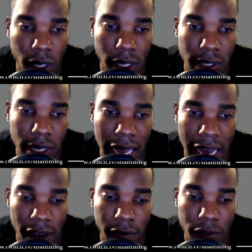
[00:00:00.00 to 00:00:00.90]

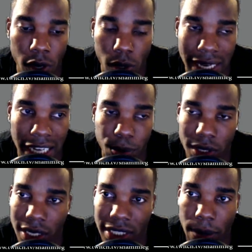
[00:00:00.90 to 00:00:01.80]
have no attachments
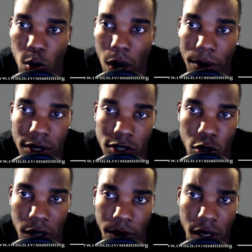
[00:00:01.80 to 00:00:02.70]
except weapons. So you
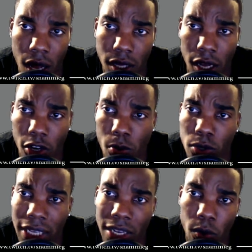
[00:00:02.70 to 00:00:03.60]
can put Longclaw on almost
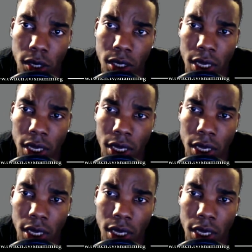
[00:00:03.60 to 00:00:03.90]
anyone.